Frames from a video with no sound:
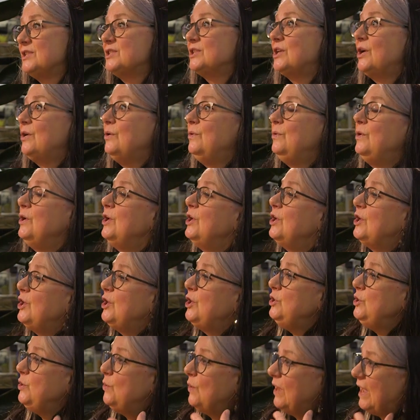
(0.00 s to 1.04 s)
So
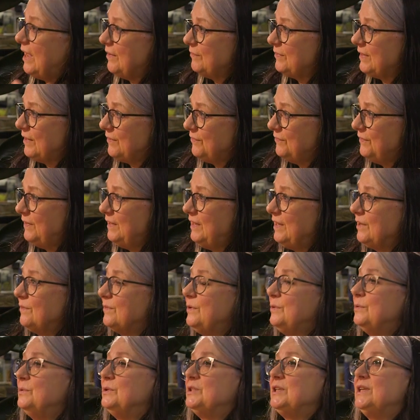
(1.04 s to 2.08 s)
you have that feeling of
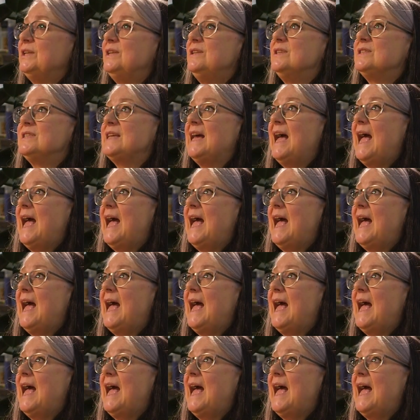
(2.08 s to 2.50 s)
an audience